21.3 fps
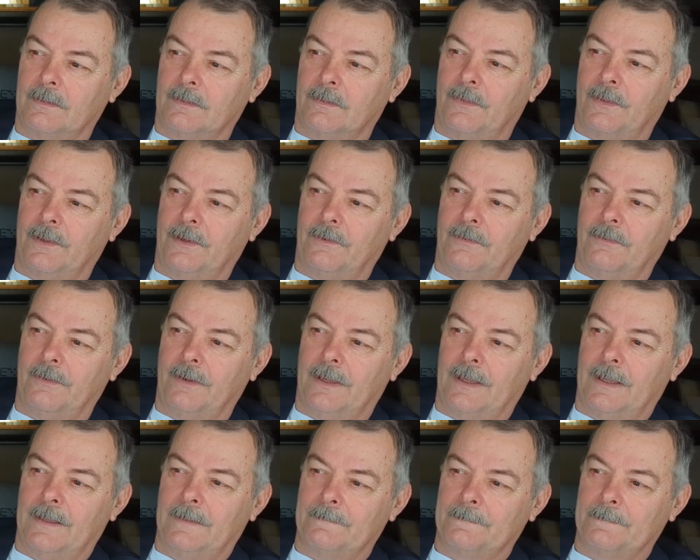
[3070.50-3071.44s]
There,
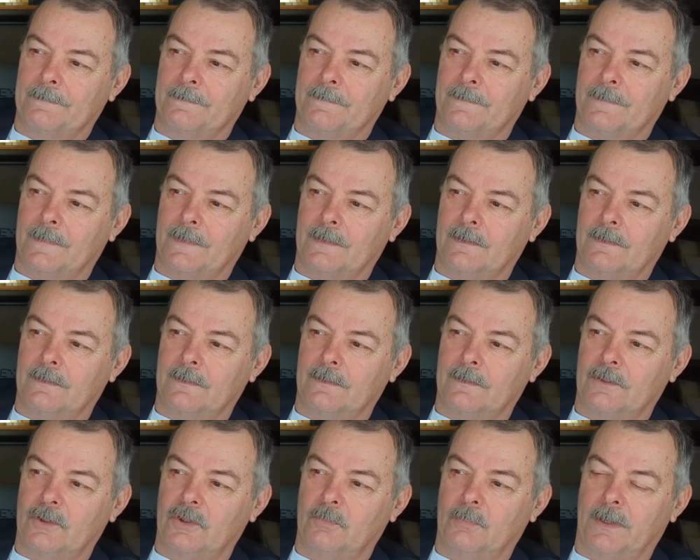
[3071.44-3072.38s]
uh,
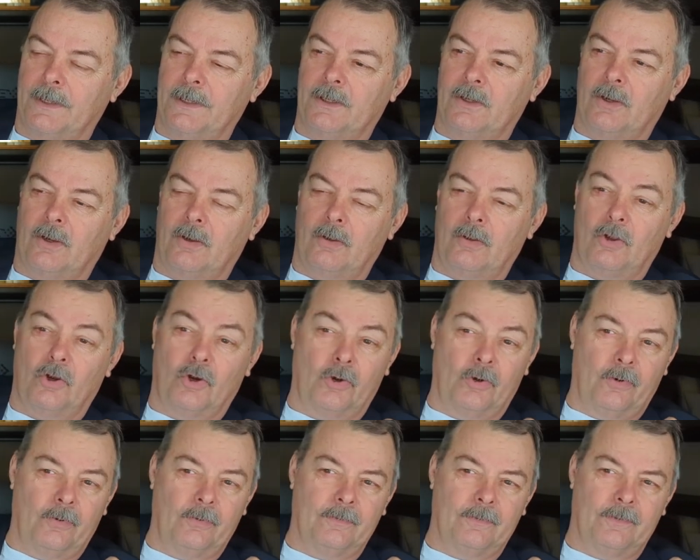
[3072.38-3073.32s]
you might call
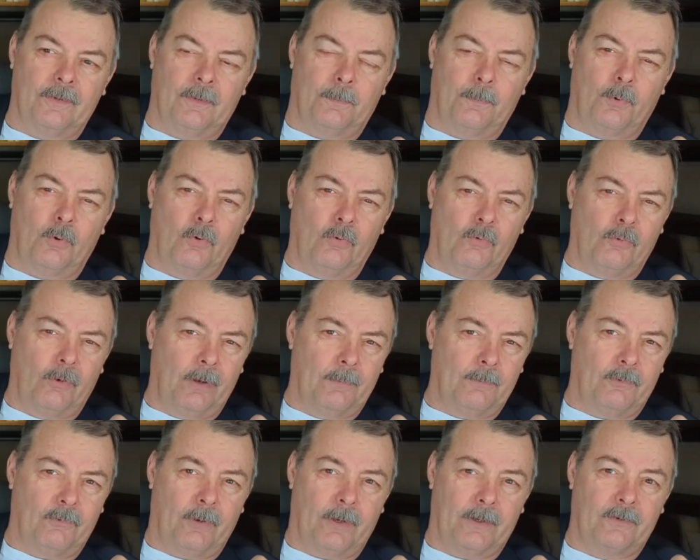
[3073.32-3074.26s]
her the
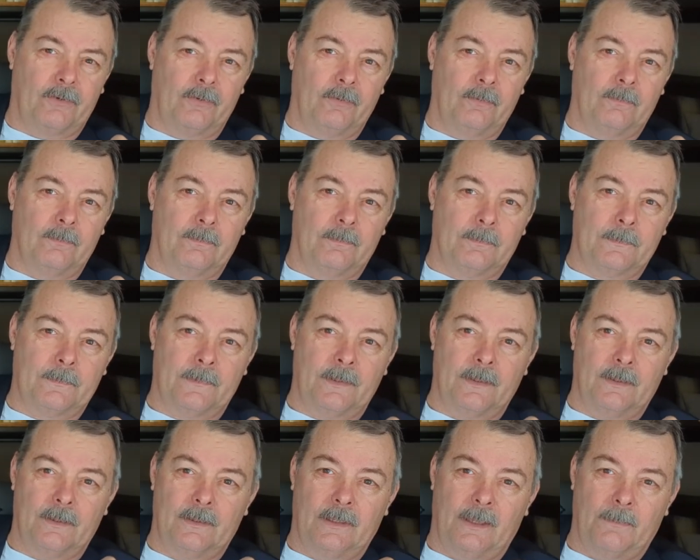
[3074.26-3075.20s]
program director.
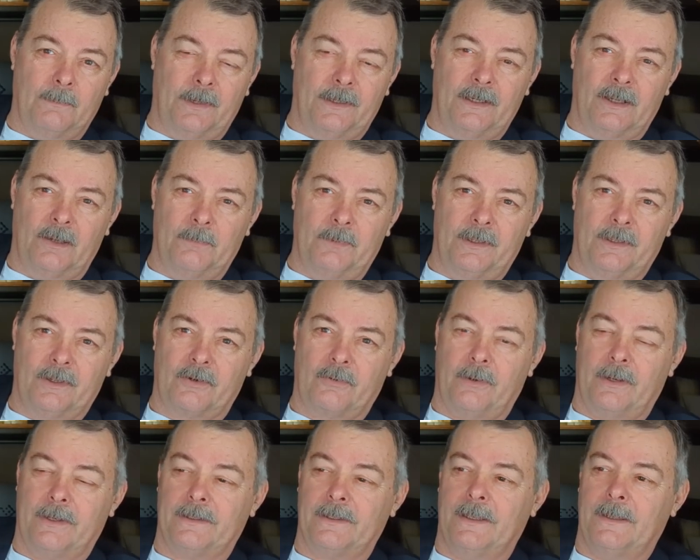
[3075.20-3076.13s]
That might not be the
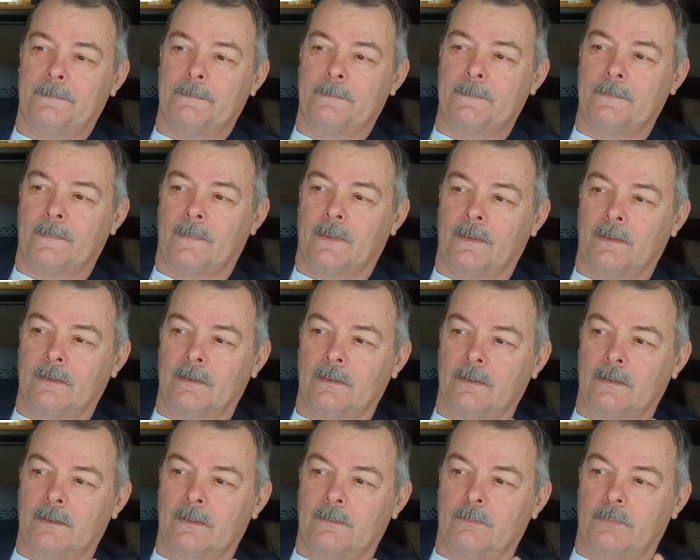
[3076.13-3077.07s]
correct name,
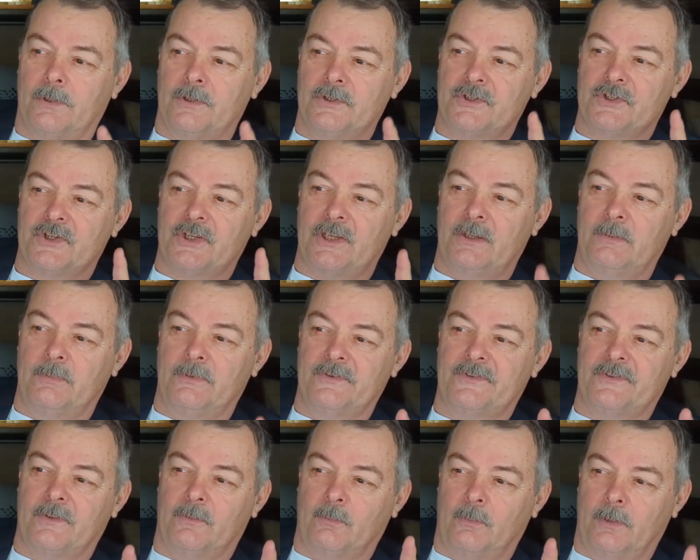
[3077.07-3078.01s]
but she
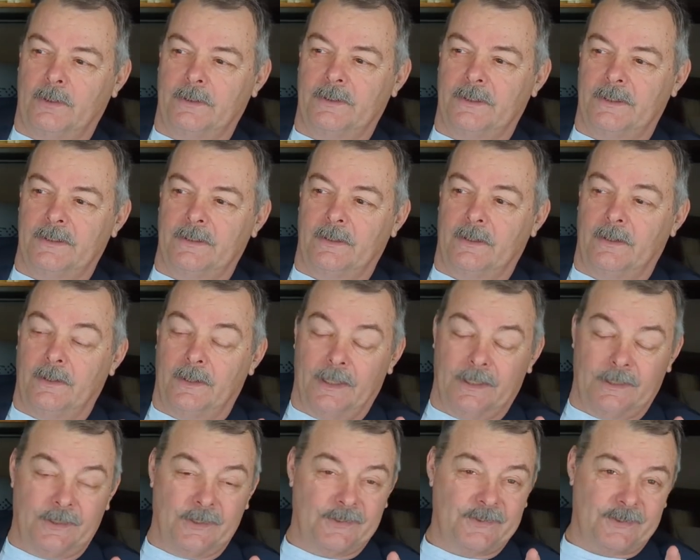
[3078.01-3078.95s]
was the one
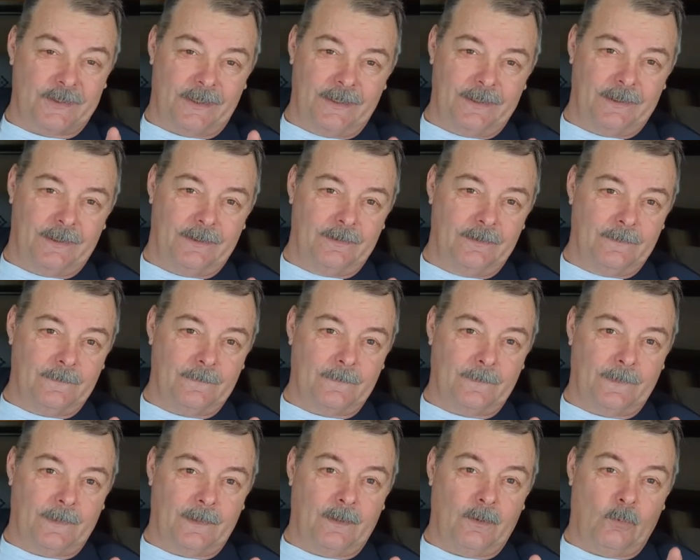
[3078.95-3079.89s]
that decided
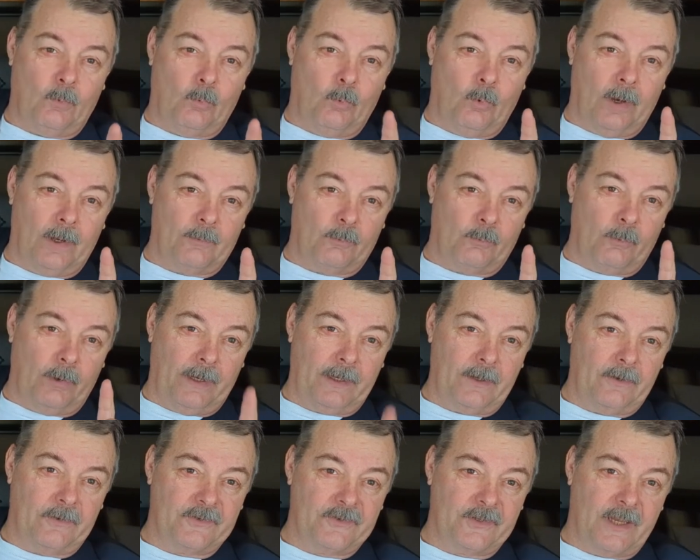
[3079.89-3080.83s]
what
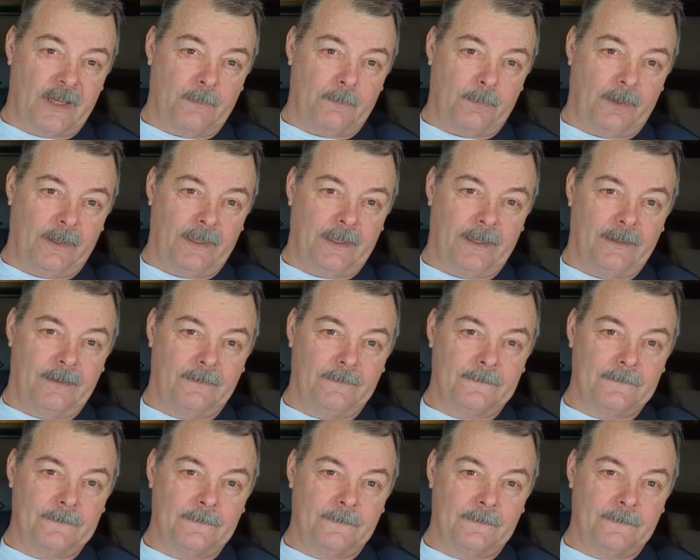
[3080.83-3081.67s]
records got played.